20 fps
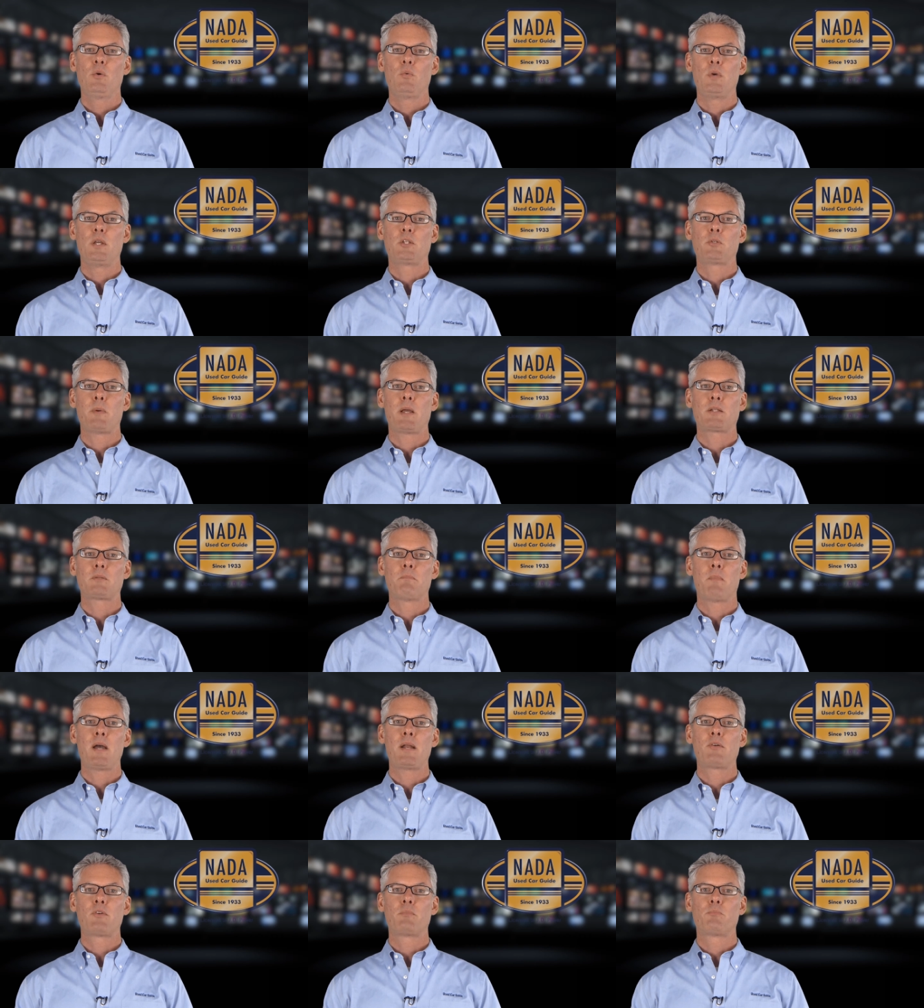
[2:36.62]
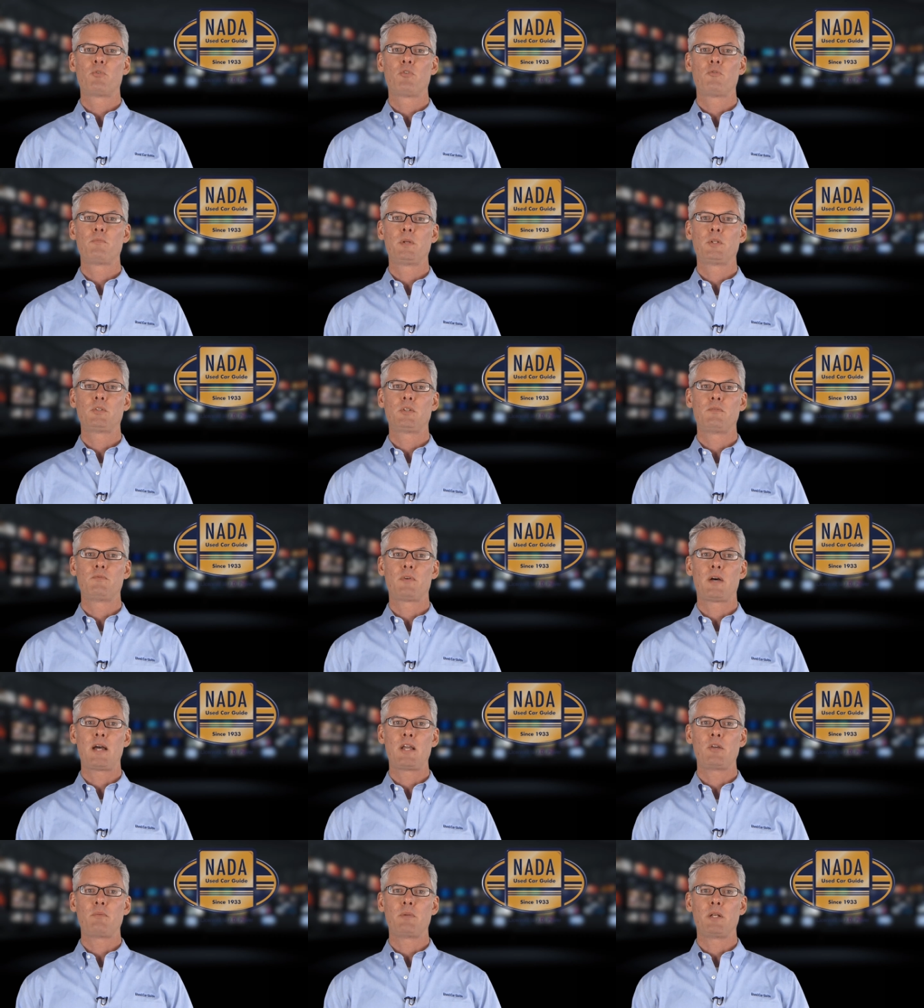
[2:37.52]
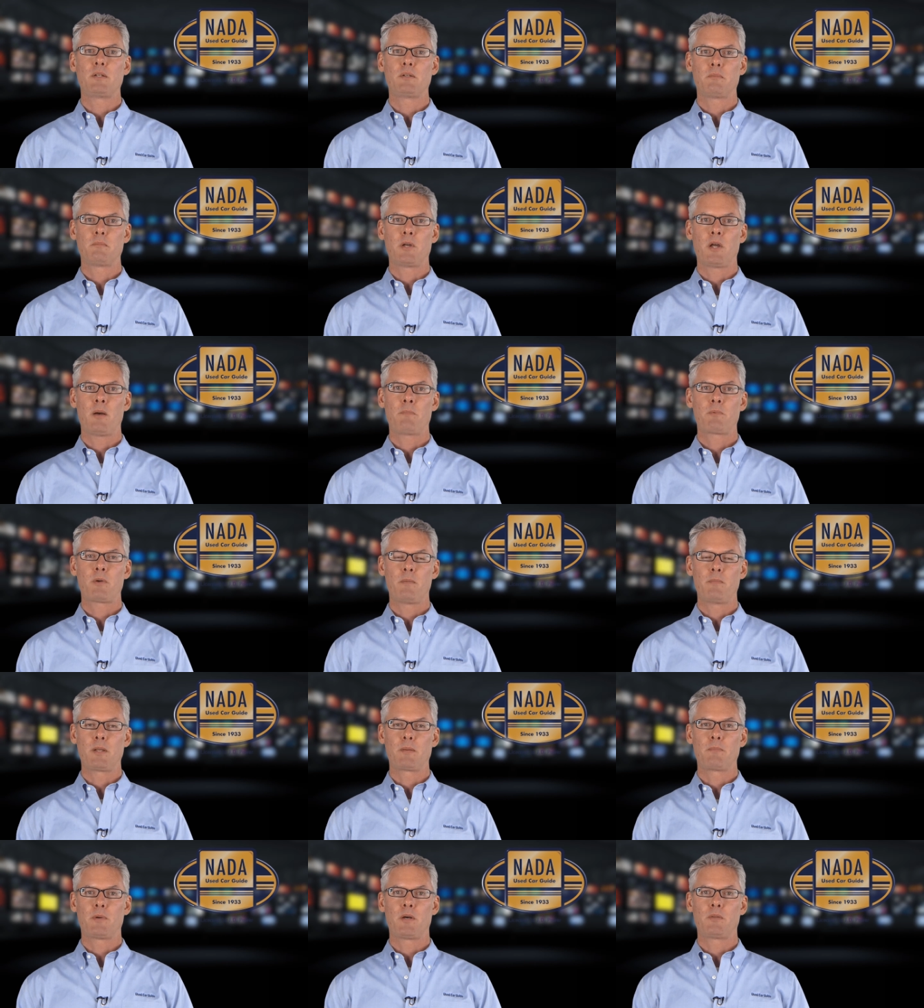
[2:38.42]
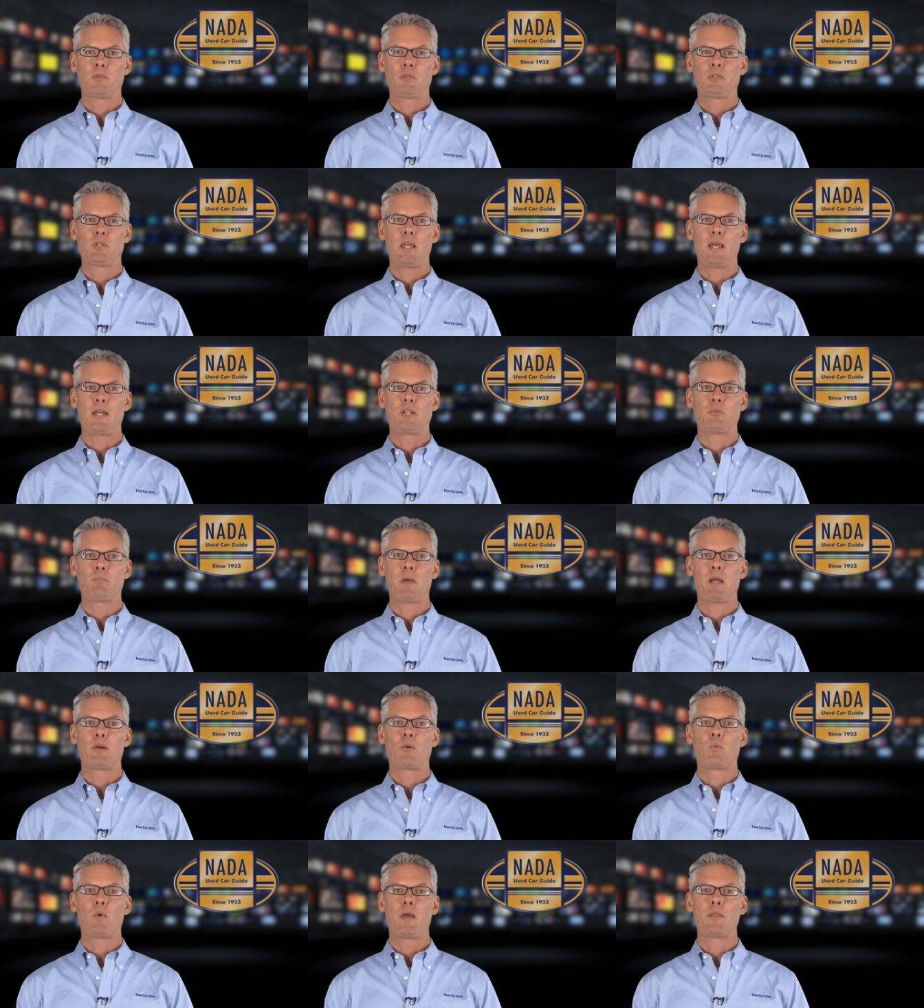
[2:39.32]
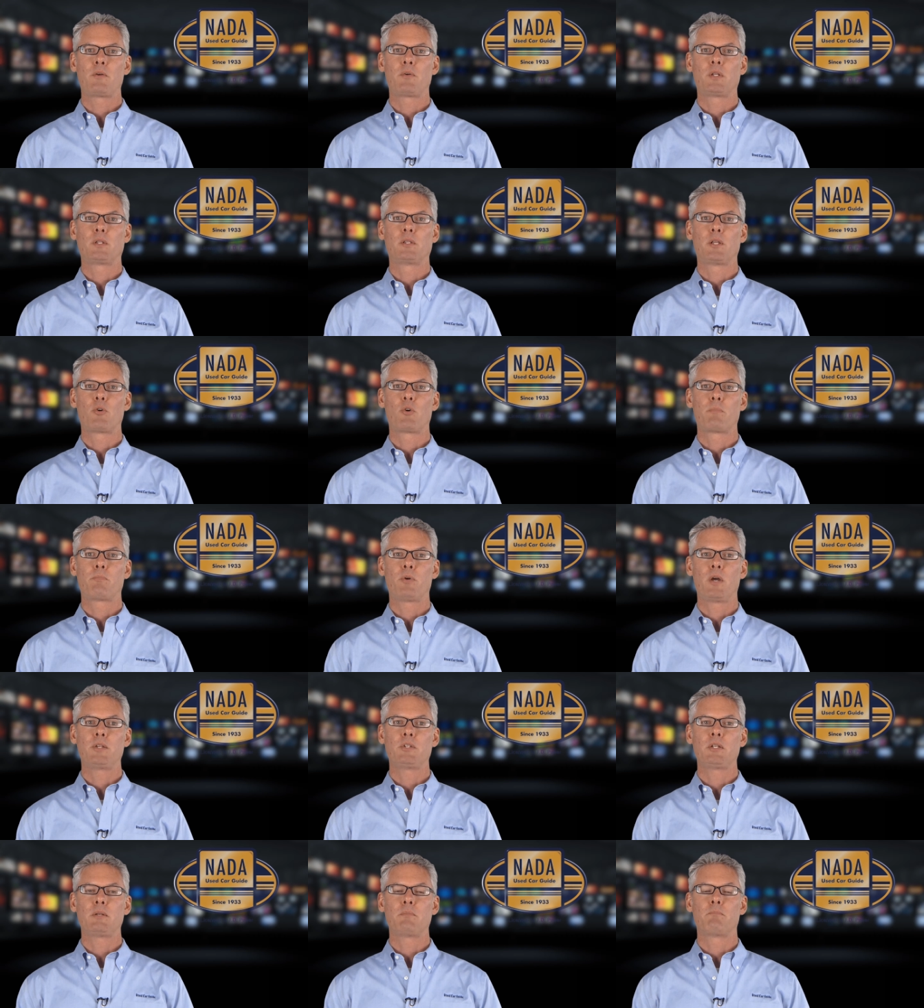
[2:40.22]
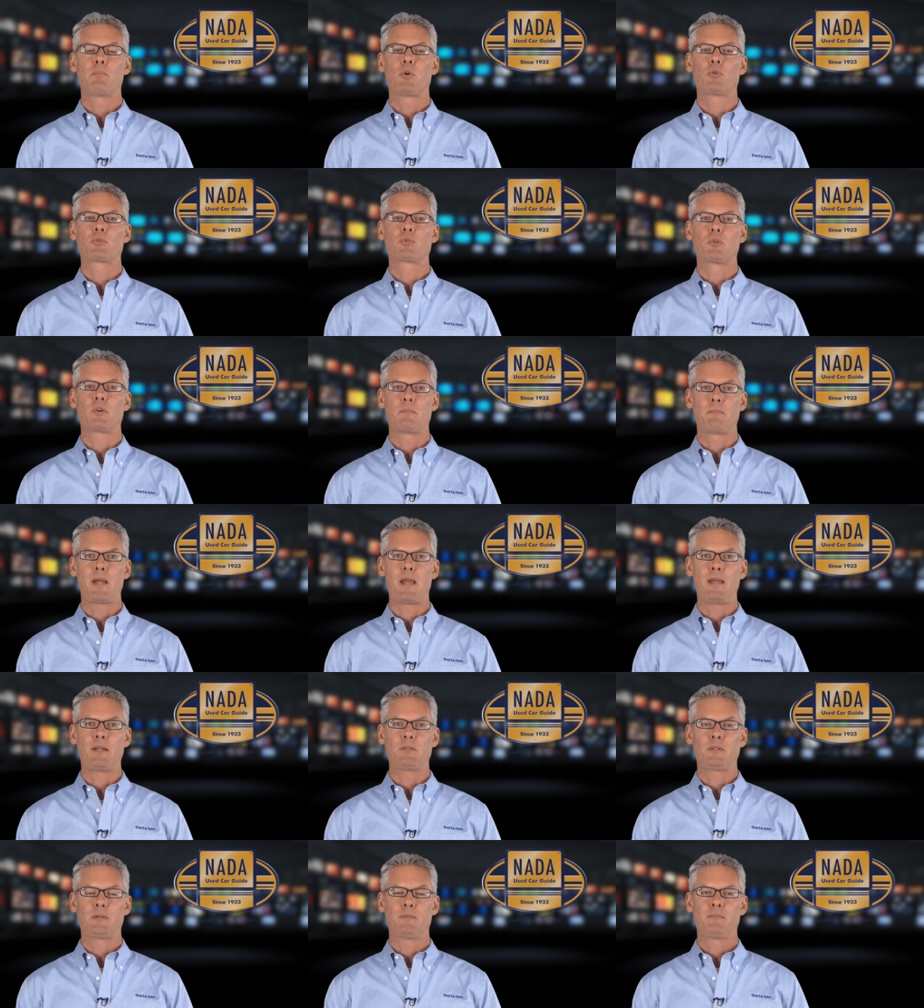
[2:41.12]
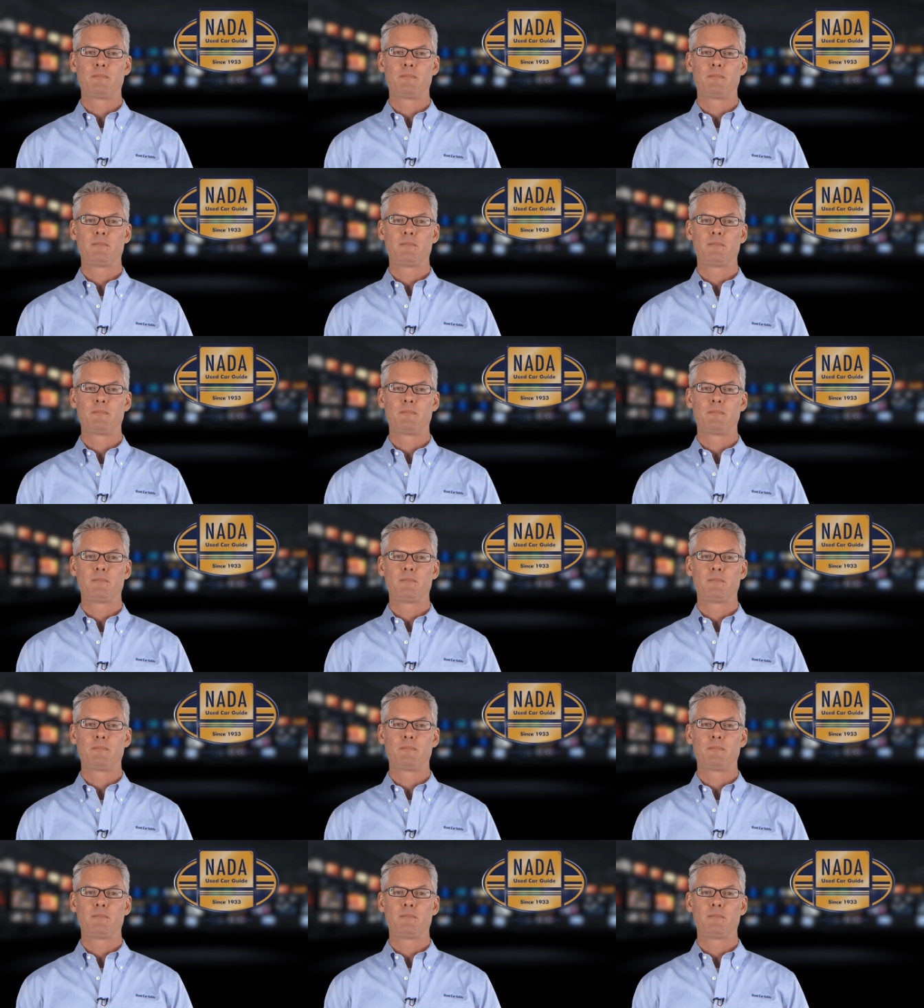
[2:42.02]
We expect minor improvements in volume in upcoming months as better weather and lower pricing bolster demand.